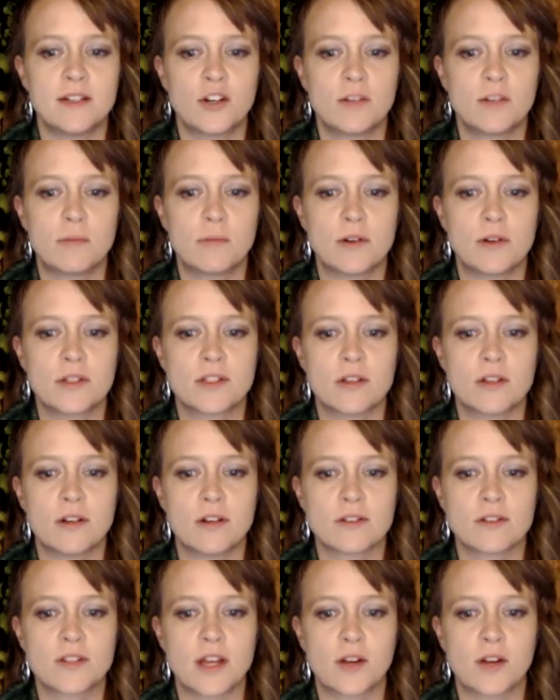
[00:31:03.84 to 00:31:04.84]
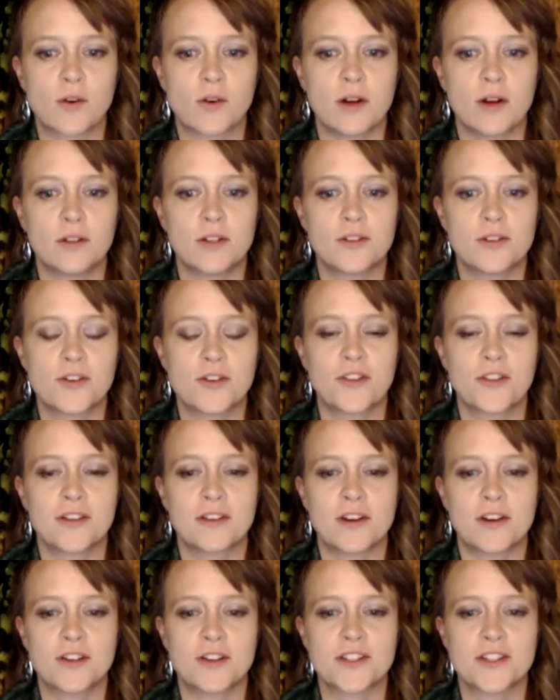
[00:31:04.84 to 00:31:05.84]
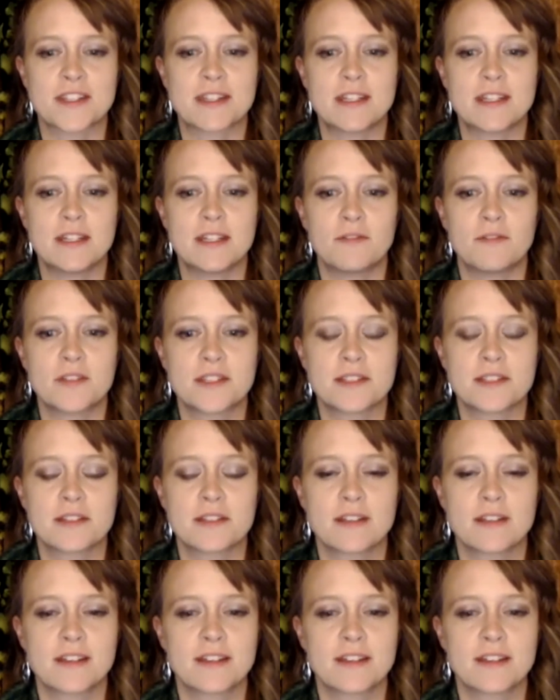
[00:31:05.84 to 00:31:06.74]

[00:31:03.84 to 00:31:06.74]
heard bird songs. I crawled under the largest leaves.